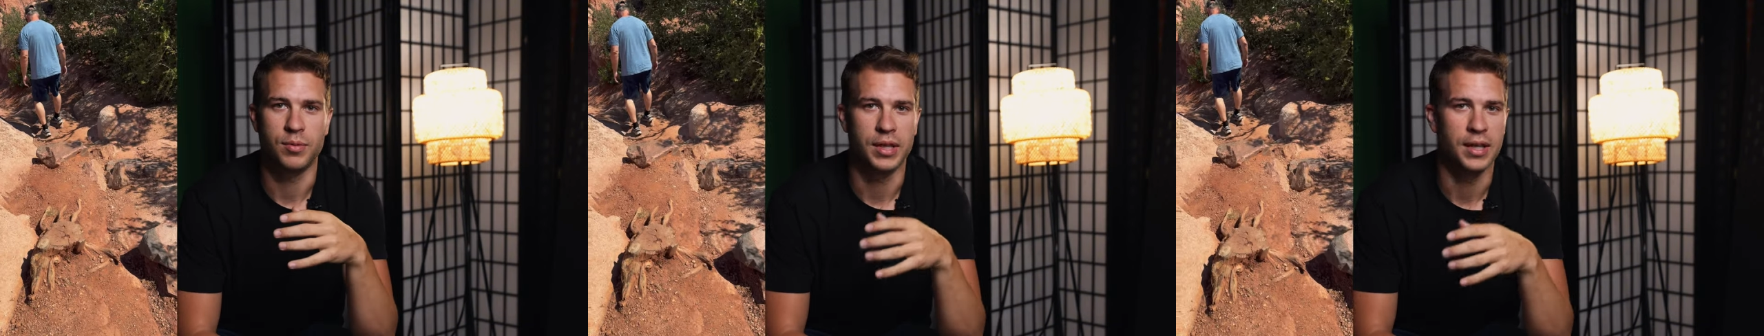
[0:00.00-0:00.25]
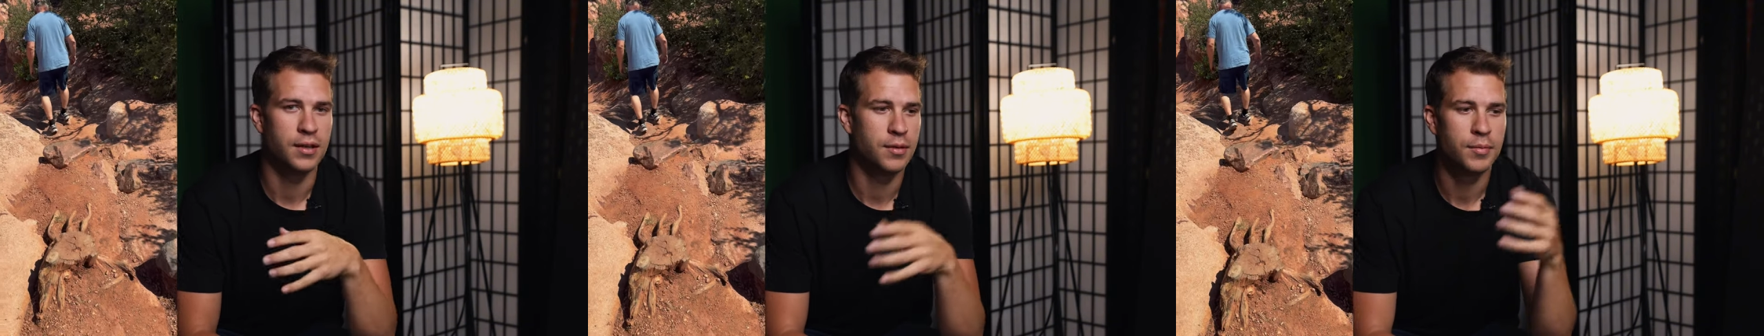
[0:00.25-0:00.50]
with
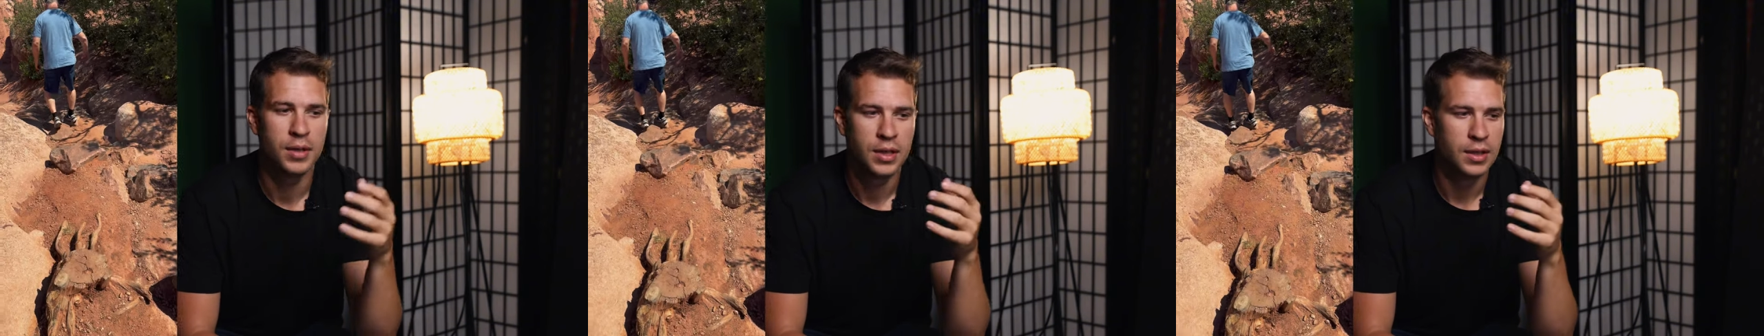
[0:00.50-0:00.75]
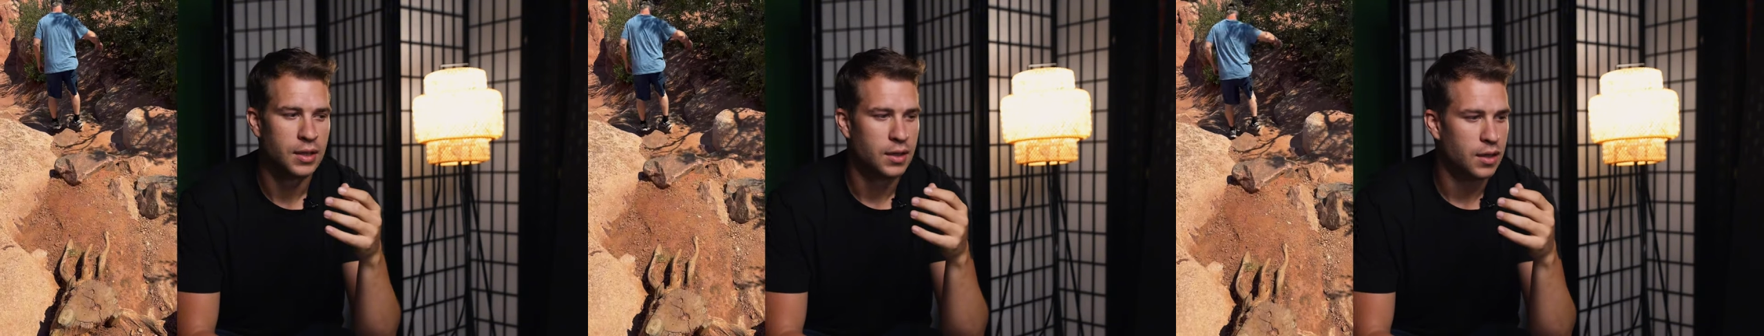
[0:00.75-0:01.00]
him.
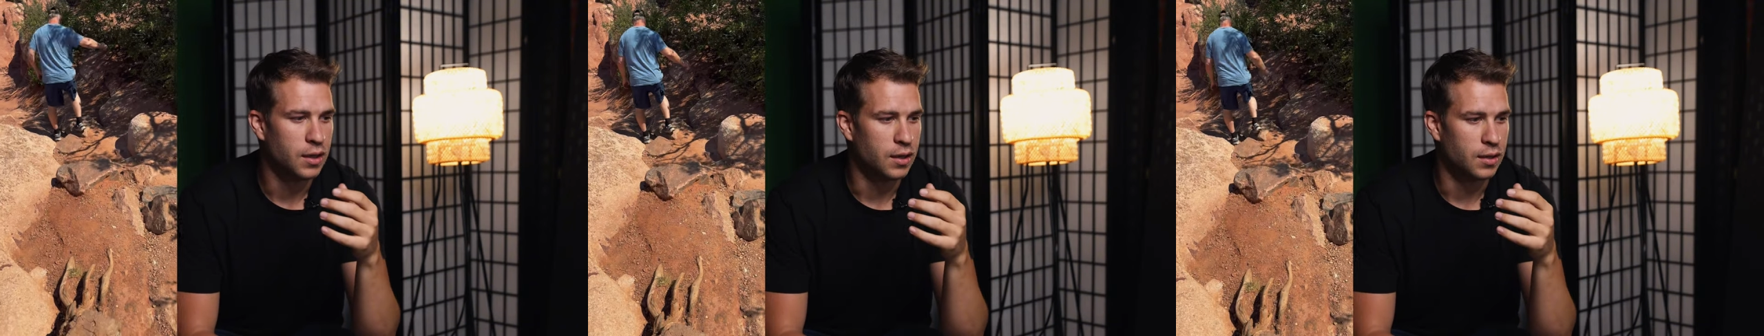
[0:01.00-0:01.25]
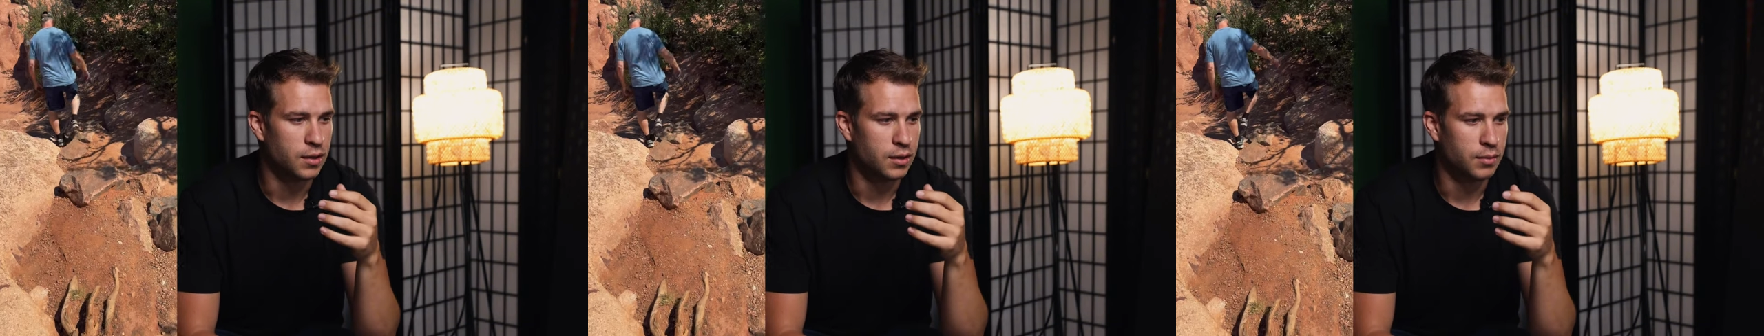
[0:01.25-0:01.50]

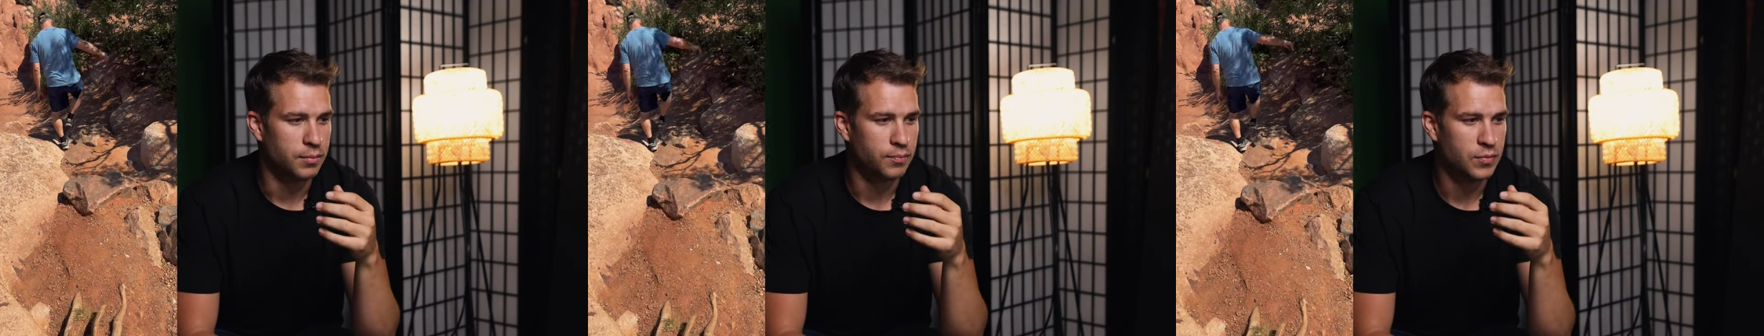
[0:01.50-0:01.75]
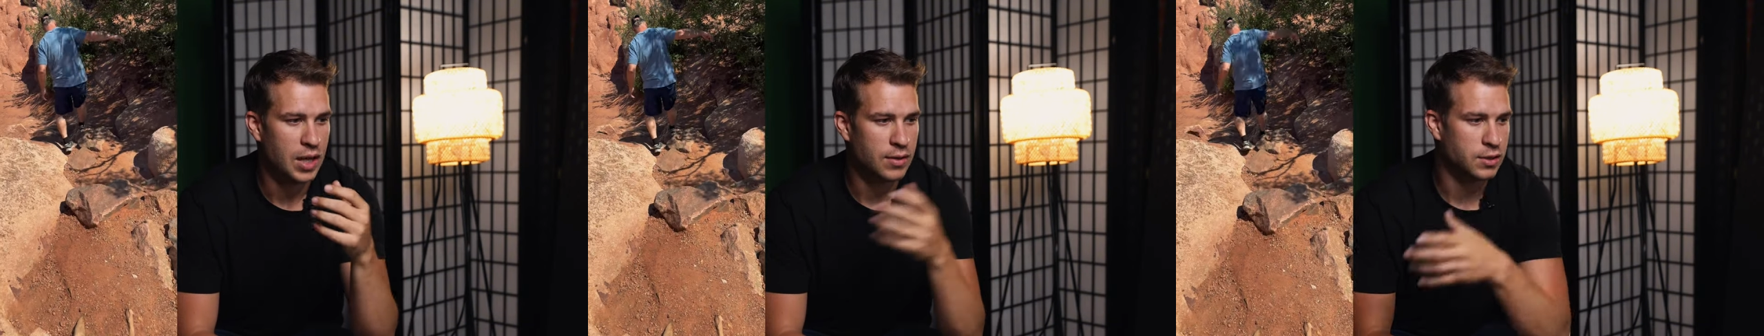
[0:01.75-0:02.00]

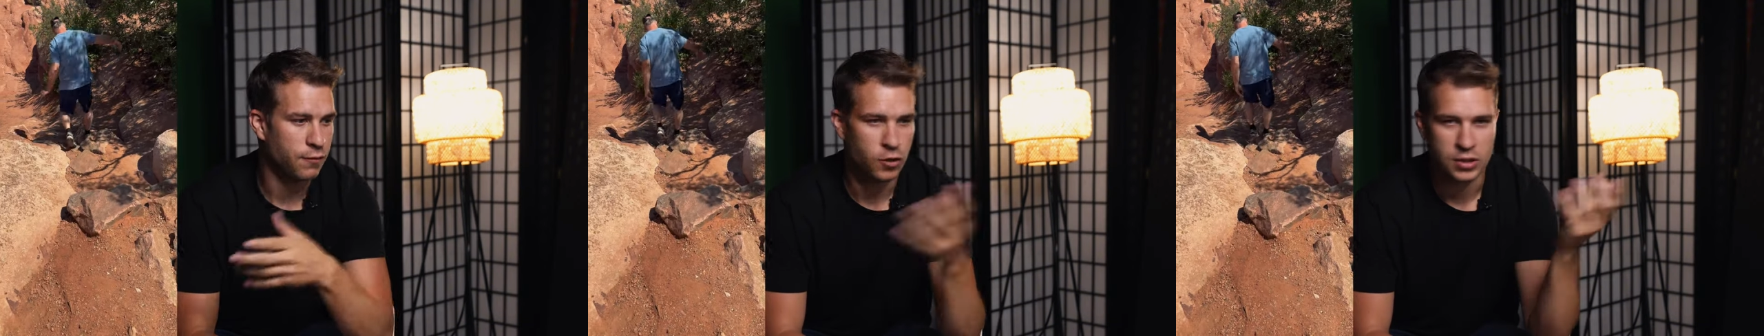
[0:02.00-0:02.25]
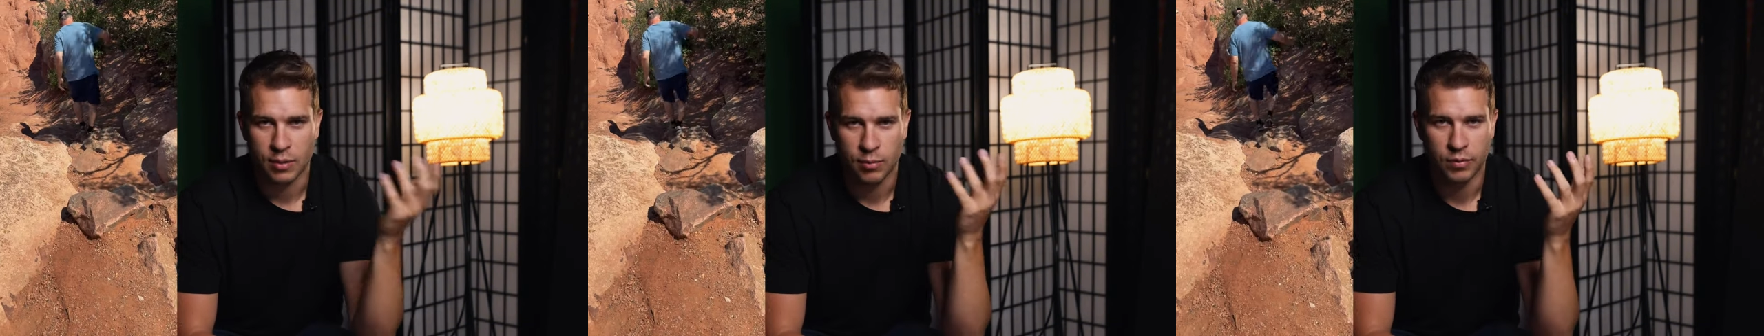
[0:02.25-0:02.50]
That was the
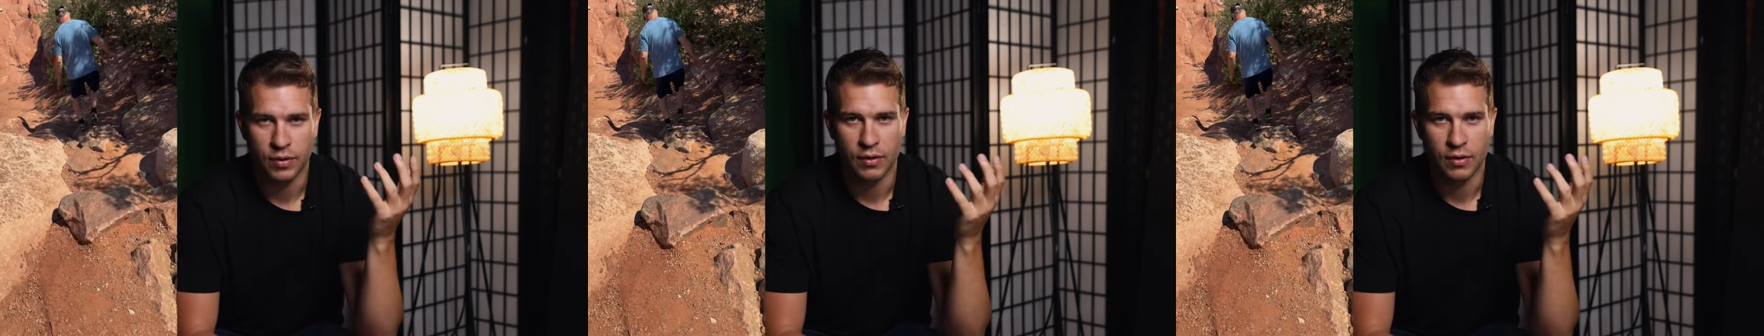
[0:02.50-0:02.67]
first time